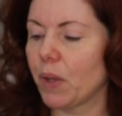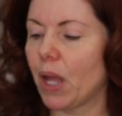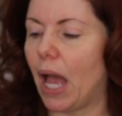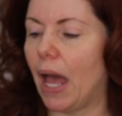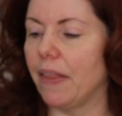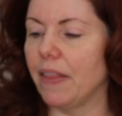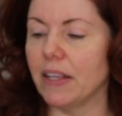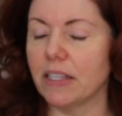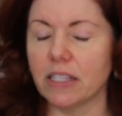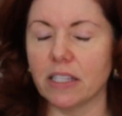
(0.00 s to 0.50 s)

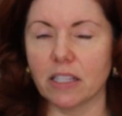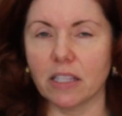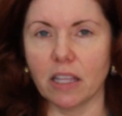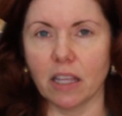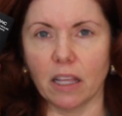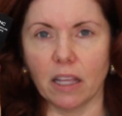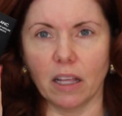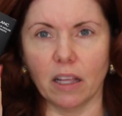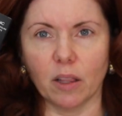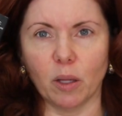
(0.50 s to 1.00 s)
And this is
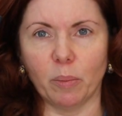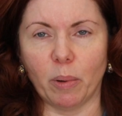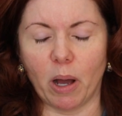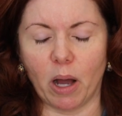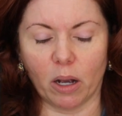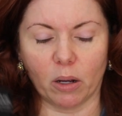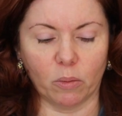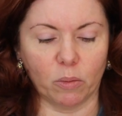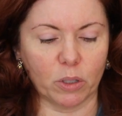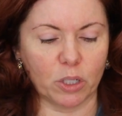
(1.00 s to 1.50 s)
the
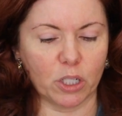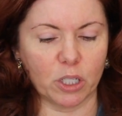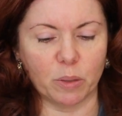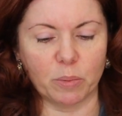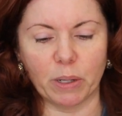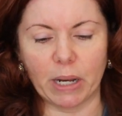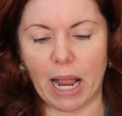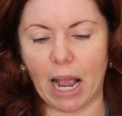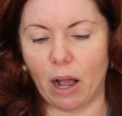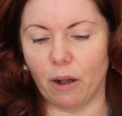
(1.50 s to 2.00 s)
LeBlanc, which has
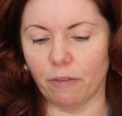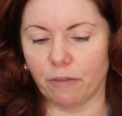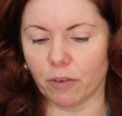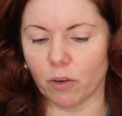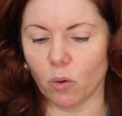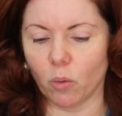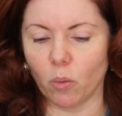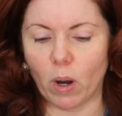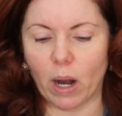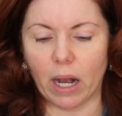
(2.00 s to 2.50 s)
been out
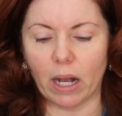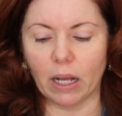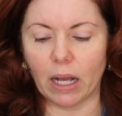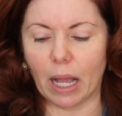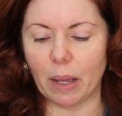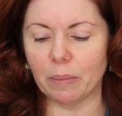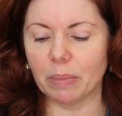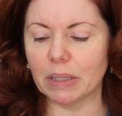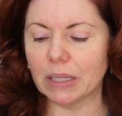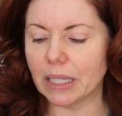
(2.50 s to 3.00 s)
for a while.
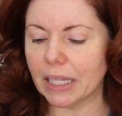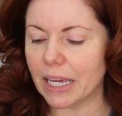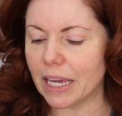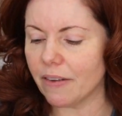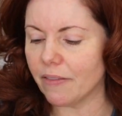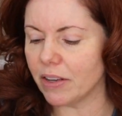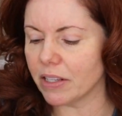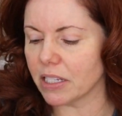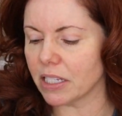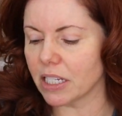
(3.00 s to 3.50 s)
I
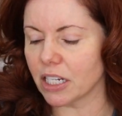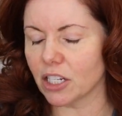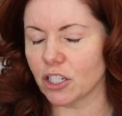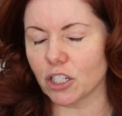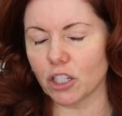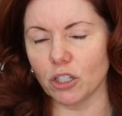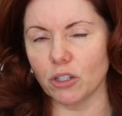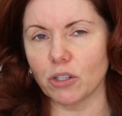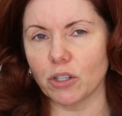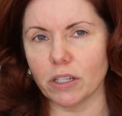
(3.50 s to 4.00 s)
believe it's an
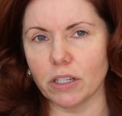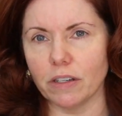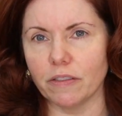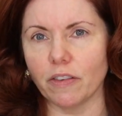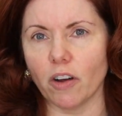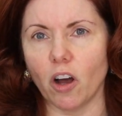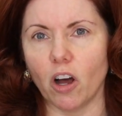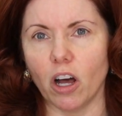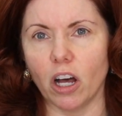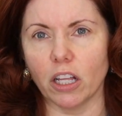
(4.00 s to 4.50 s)
exclusive
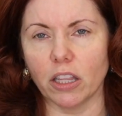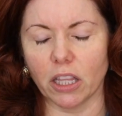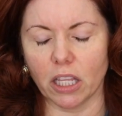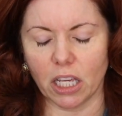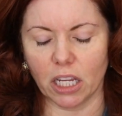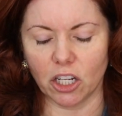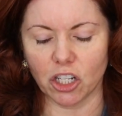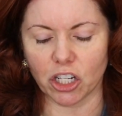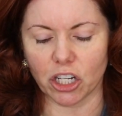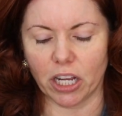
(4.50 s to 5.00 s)
on
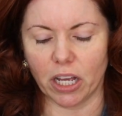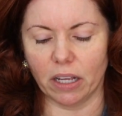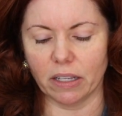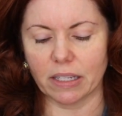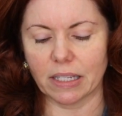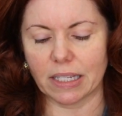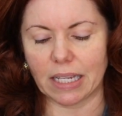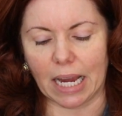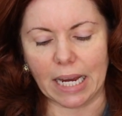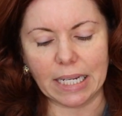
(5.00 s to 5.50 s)
the Chanel
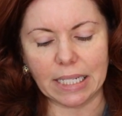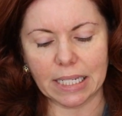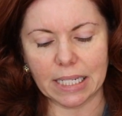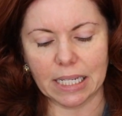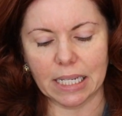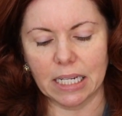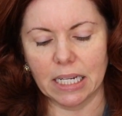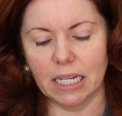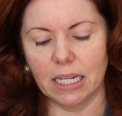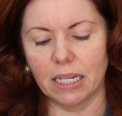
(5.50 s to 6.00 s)

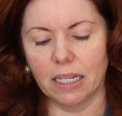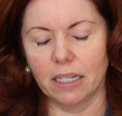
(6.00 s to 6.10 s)
site.